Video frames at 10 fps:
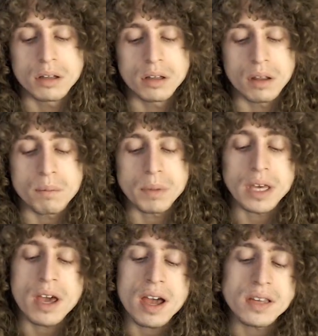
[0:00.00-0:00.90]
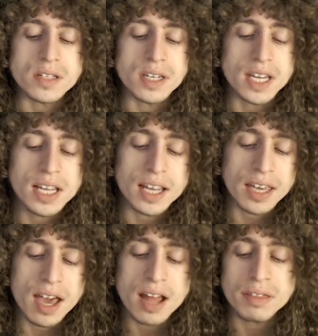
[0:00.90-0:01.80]
Because
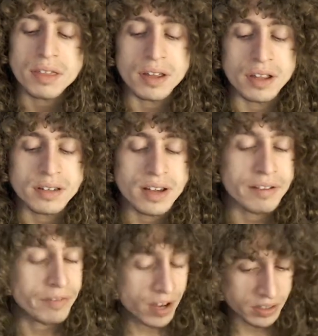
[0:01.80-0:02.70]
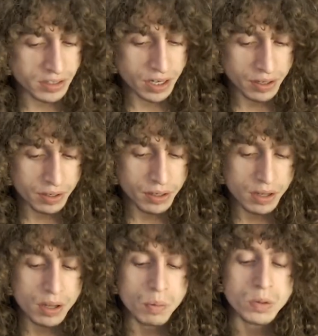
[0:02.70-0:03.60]
Nilakantha Daivagnya
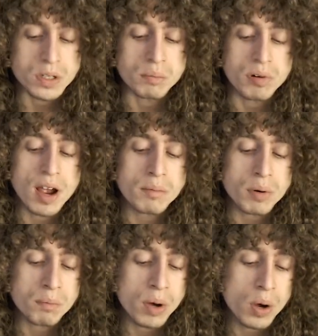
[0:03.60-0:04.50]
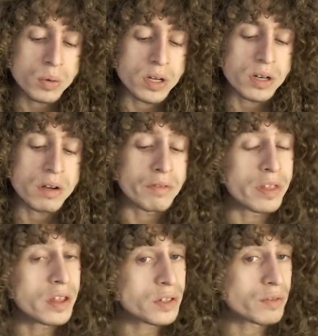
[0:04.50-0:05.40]
was the prime proponent of
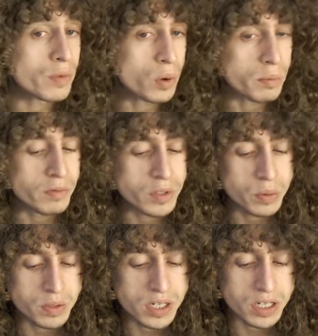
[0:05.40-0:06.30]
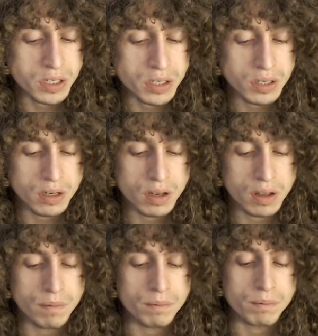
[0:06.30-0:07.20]
this form of Jyotish,
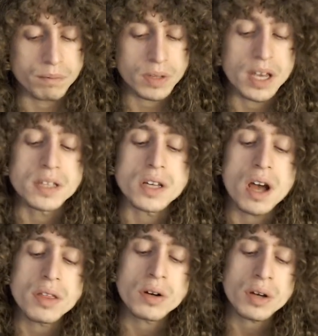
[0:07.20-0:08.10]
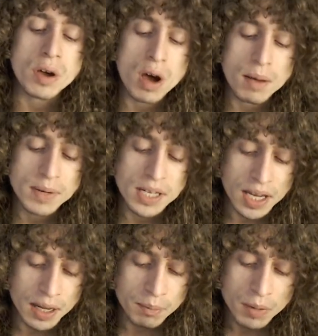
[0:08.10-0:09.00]
Its other common
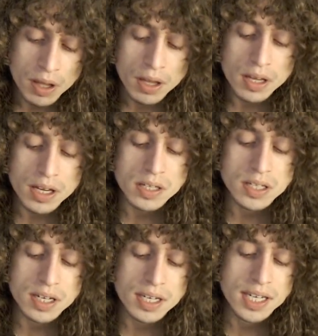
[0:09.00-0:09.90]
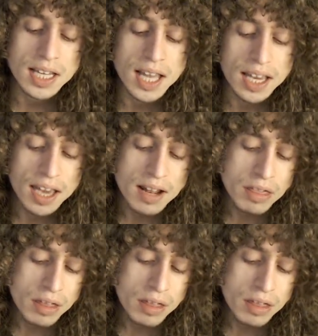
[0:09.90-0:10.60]
name is Nilakantha